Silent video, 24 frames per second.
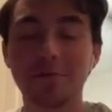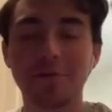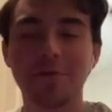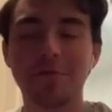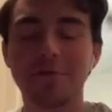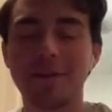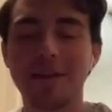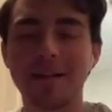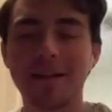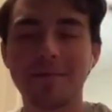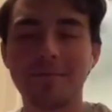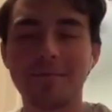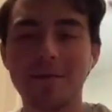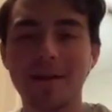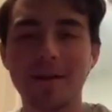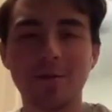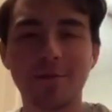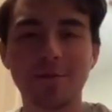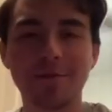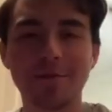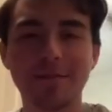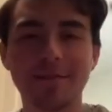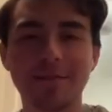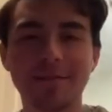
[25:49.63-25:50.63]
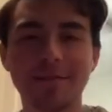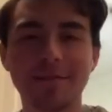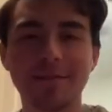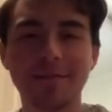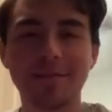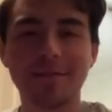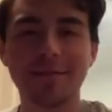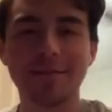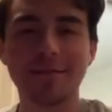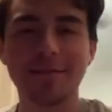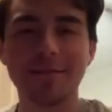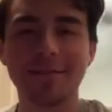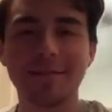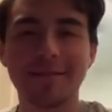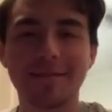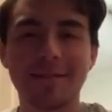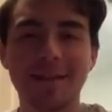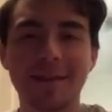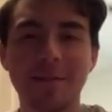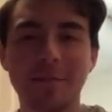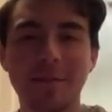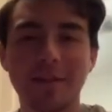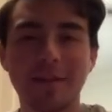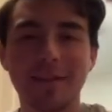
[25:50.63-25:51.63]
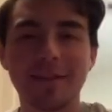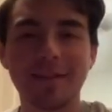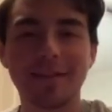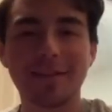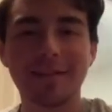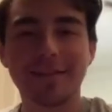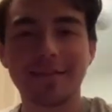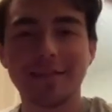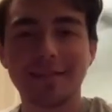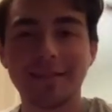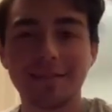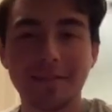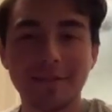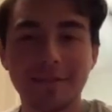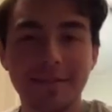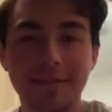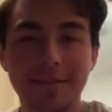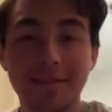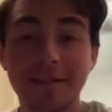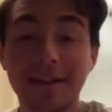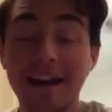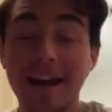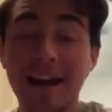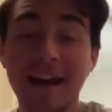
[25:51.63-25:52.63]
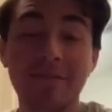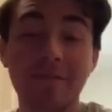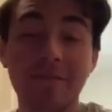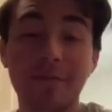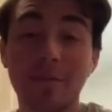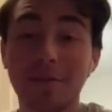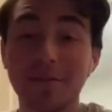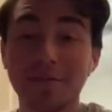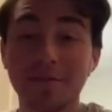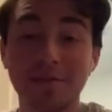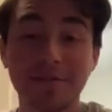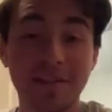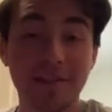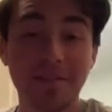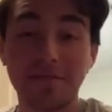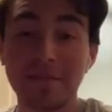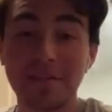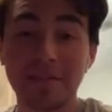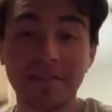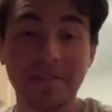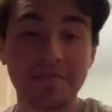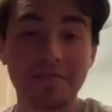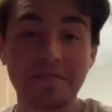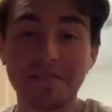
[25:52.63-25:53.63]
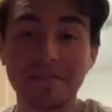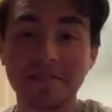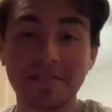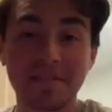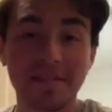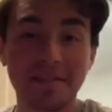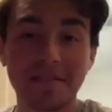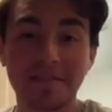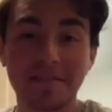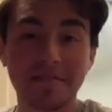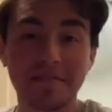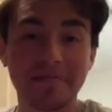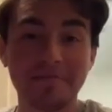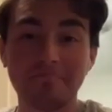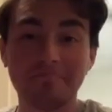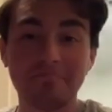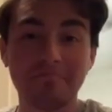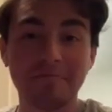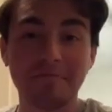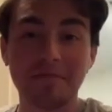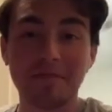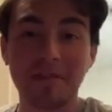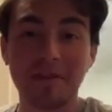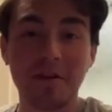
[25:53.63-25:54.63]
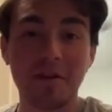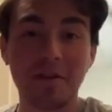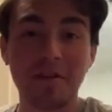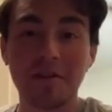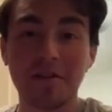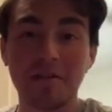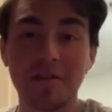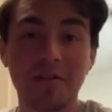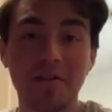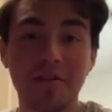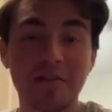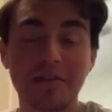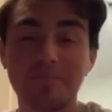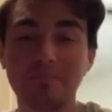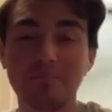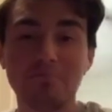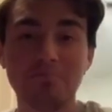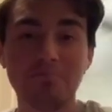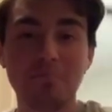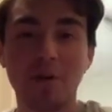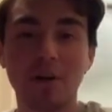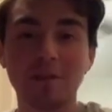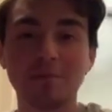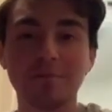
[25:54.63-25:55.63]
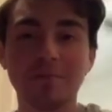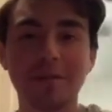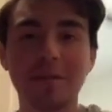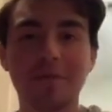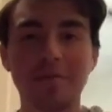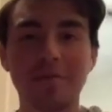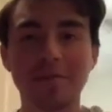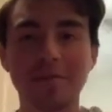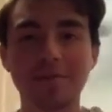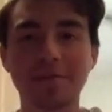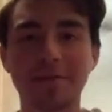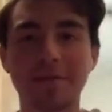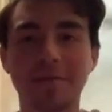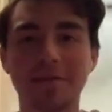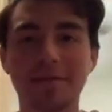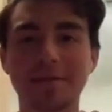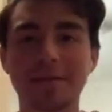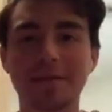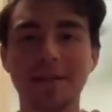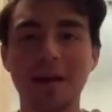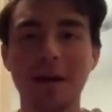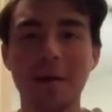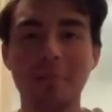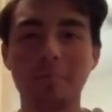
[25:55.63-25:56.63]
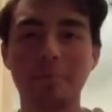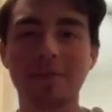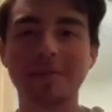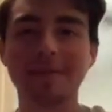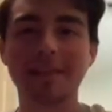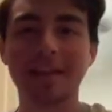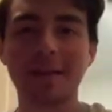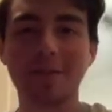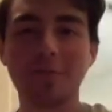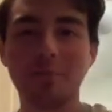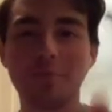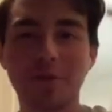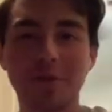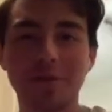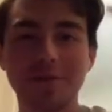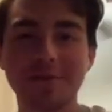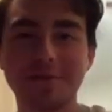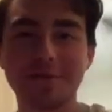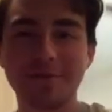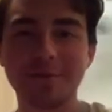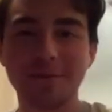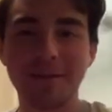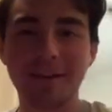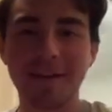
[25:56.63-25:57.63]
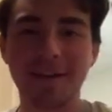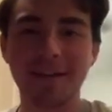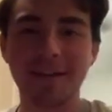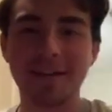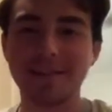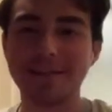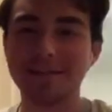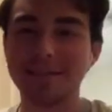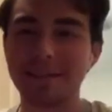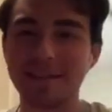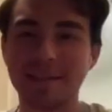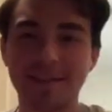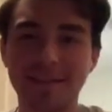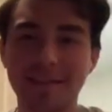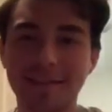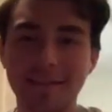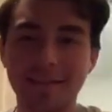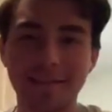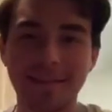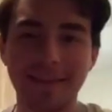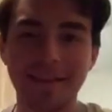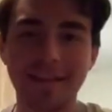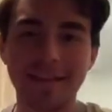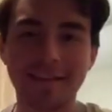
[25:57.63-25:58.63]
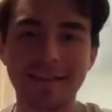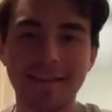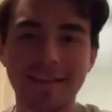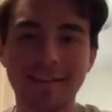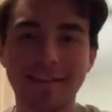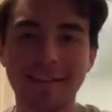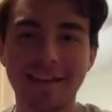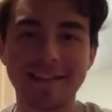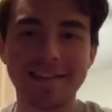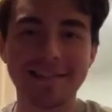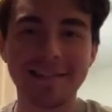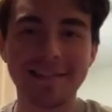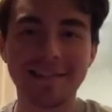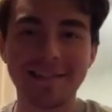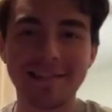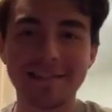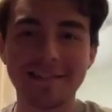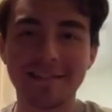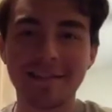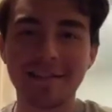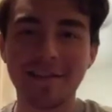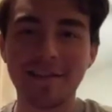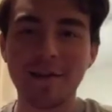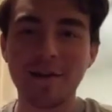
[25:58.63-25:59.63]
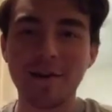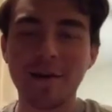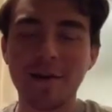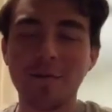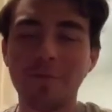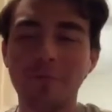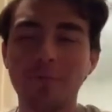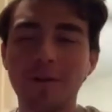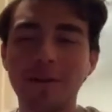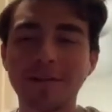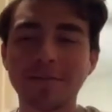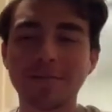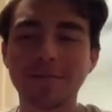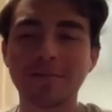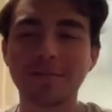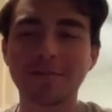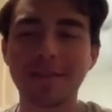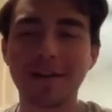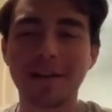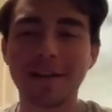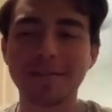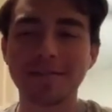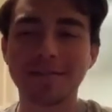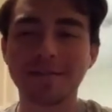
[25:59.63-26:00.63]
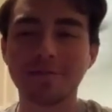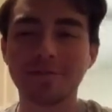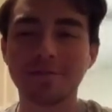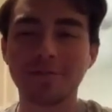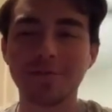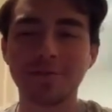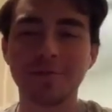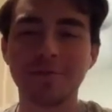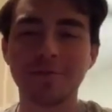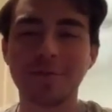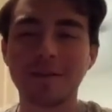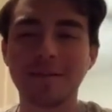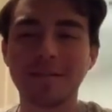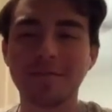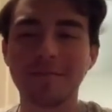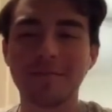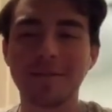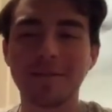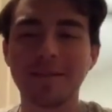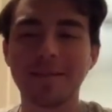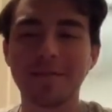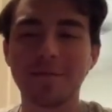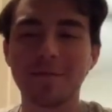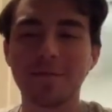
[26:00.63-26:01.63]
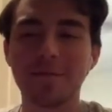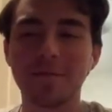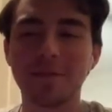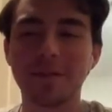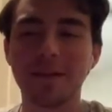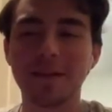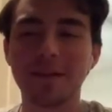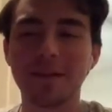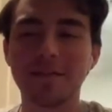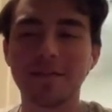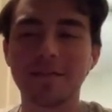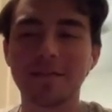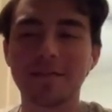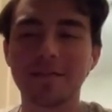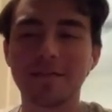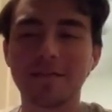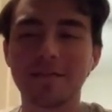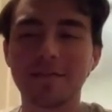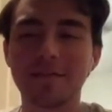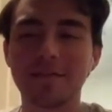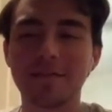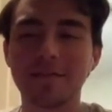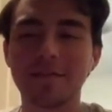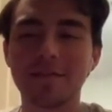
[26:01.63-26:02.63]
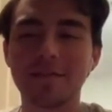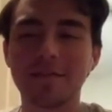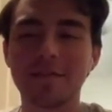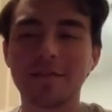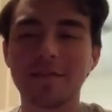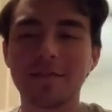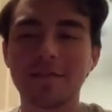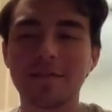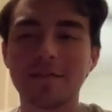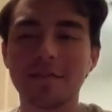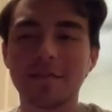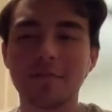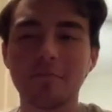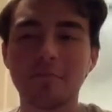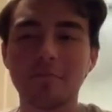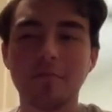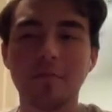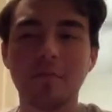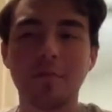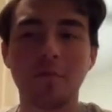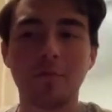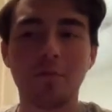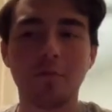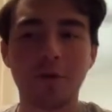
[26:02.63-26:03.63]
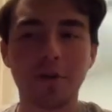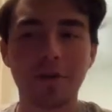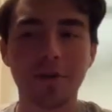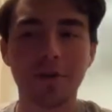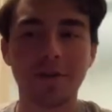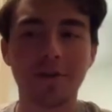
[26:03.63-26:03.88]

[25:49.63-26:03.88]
write about, I'm like, I have a bunch of different stuff, multiple different songs, but it's like 1 or 2 lines and then like that's it. What exercises would you recommend for like working